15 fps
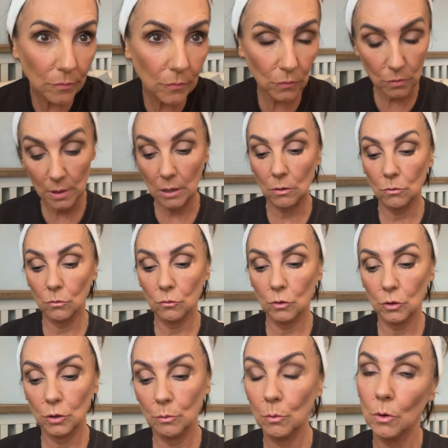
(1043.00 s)
So that goes
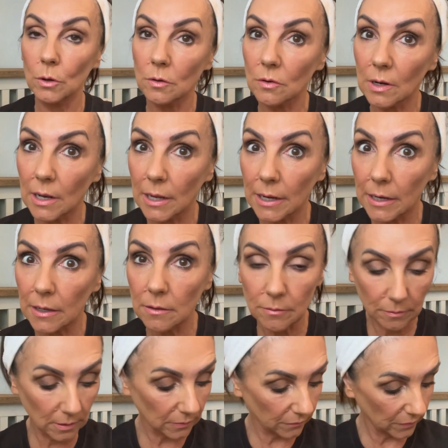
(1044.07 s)
on your waterline,
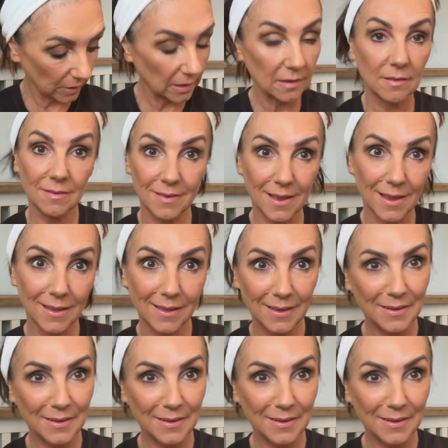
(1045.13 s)
if you can see.